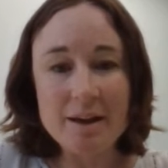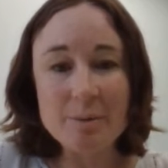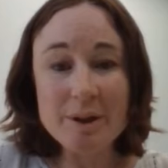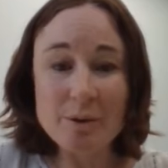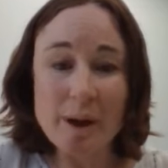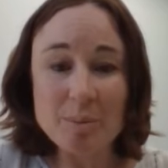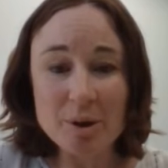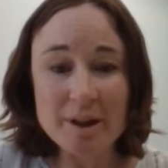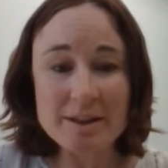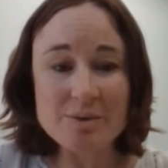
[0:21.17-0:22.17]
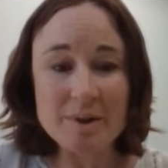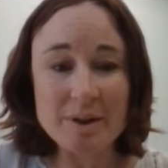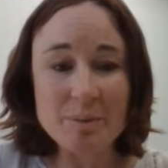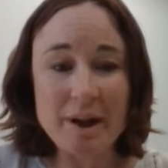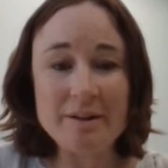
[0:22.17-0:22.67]
We know our products
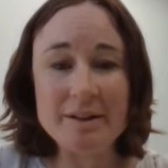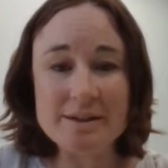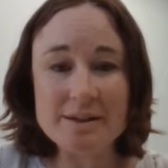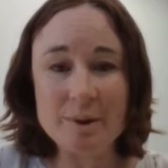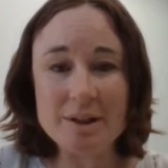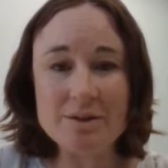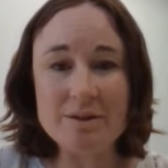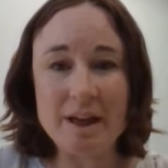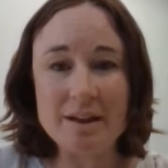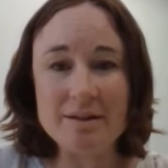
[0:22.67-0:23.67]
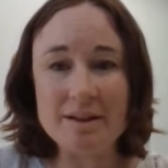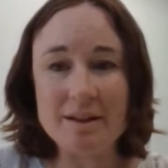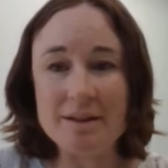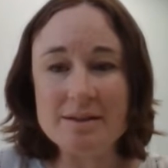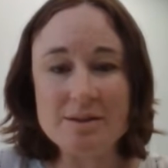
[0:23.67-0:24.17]
really well, and so we can do that
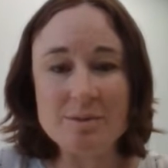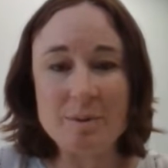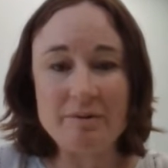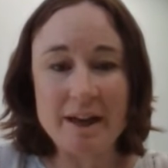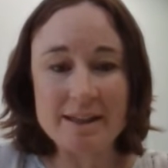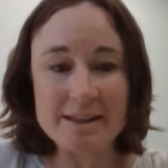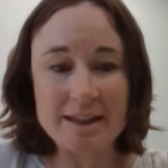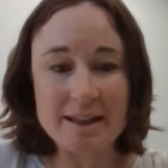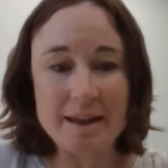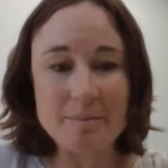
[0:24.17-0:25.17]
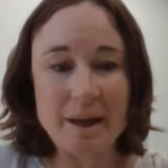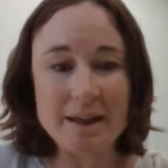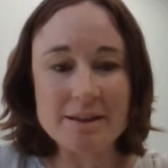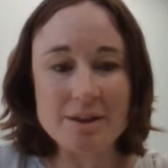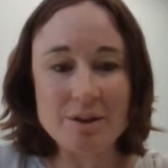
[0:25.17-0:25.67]
super fast and get that
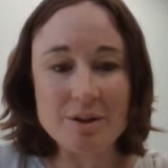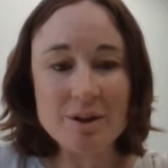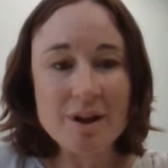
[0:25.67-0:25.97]
back to you,